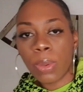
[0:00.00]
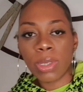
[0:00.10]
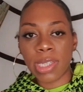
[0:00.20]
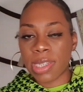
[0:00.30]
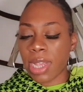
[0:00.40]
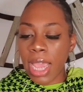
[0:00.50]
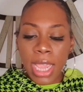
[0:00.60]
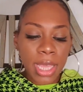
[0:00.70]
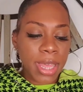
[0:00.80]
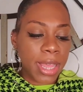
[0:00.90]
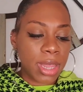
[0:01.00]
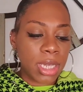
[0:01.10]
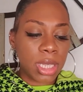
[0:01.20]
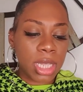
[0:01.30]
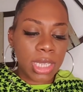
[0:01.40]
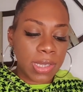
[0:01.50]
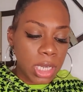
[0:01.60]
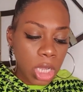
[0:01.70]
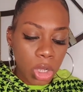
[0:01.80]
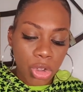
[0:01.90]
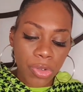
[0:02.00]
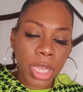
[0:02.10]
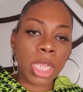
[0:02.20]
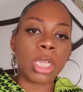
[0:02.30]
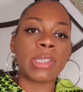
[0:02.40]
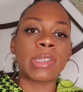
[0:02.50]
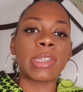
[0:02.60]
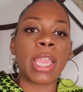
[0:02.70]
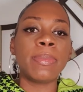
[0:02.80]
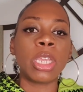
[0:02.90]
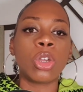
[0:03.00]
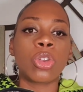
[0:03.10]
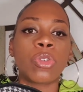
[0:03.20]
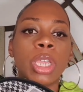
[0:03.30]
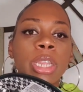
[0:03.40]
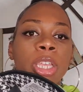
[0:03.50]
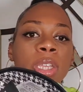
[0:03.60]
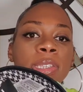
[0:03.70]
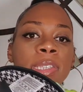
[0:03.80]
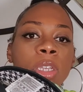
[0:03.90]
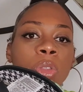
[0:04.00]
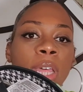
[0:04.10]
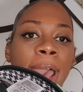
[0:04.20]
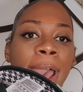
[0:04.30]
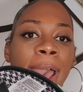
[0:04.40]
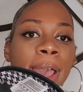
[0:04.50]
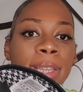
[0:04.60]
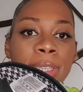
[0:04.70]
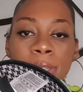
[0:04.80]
would say that this neon green is the same neon green that you can see on the hat,